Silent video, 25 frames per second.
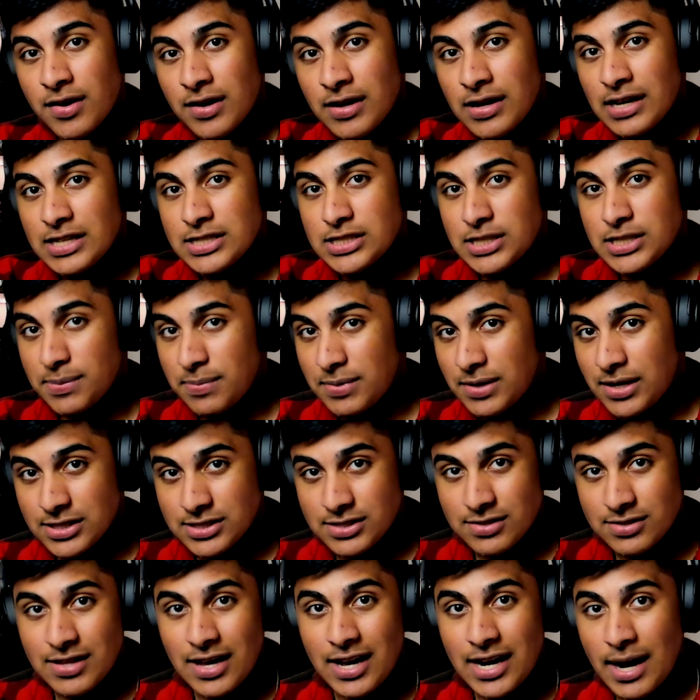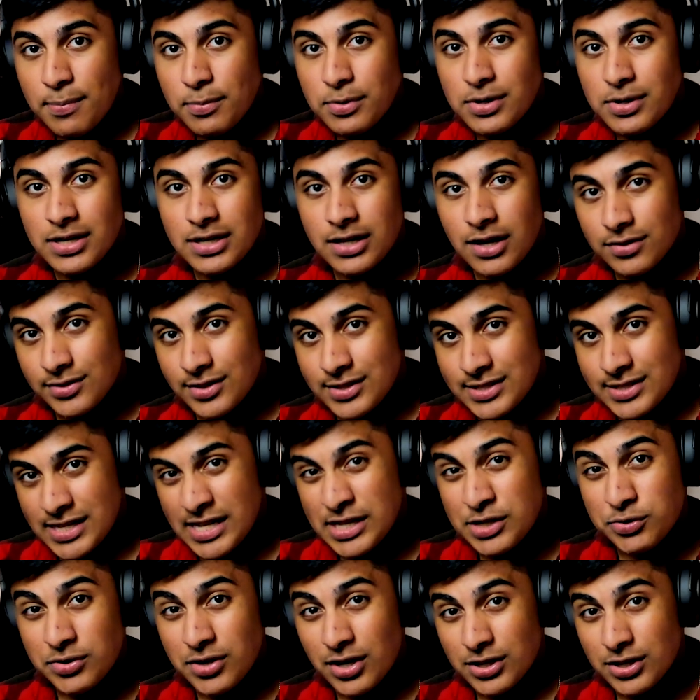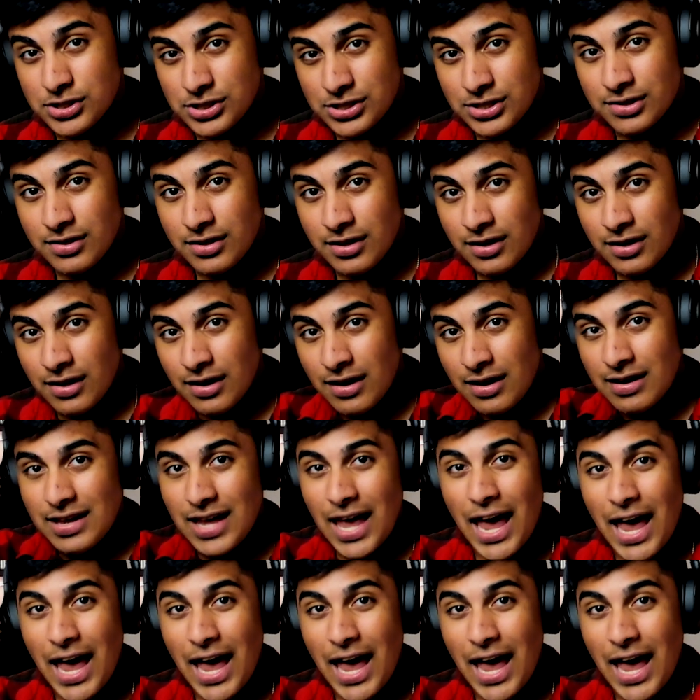So because of that, I'm going to cut this introduction,